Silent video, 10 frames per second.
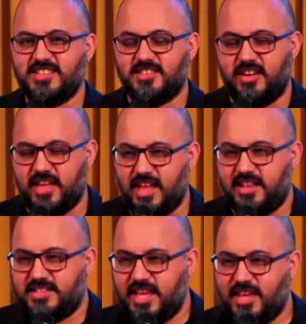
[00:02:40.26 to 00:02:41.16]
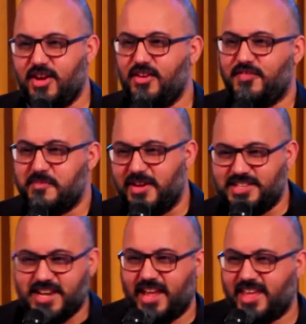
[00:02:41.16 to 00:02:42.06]
So again, I take off my
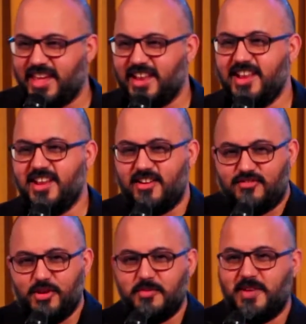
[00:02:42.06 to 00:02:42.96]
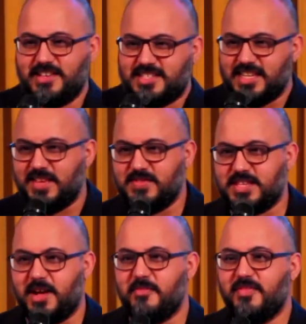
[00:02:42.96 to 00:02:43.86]
jacket, I roll my sleeves
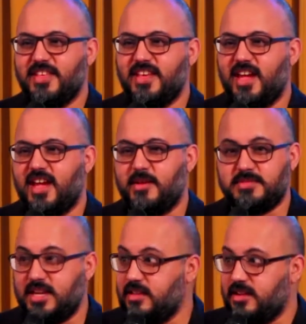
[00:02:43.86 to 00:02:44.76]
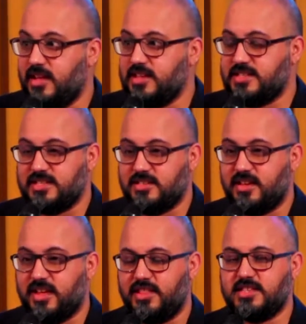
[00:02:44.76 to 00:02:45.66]
up, and I'm telling the nurses,
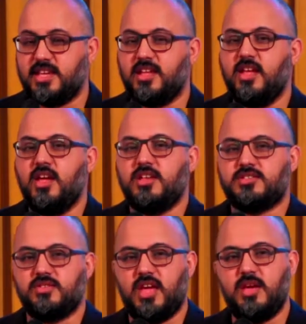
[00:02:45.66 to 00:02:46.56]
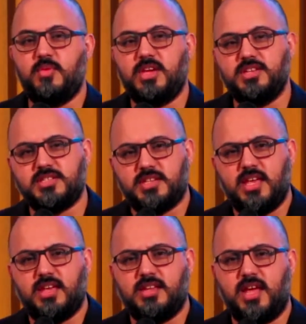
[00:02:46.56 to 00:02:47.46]
look, and they're saying, it's okay, we can just
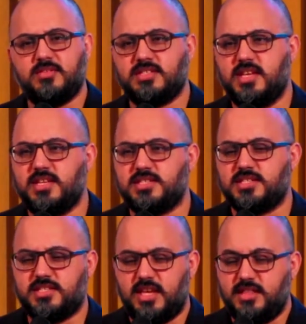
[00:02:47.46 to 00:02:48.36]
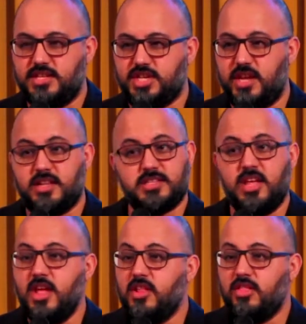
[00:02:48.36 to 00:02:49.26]
take her downstairs, just sit in the chair. And I say,
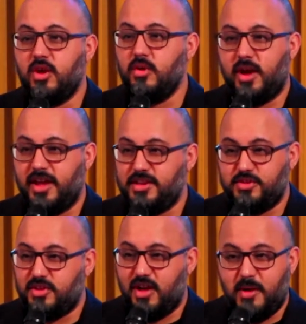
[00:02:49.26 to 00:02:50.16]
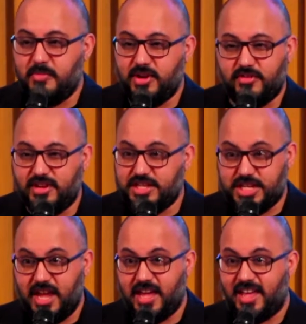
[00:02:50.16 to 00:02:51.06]
no, you can't put her in a
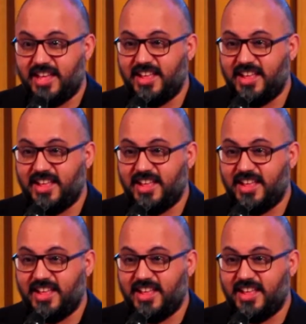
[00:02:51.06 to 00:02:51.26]
chair.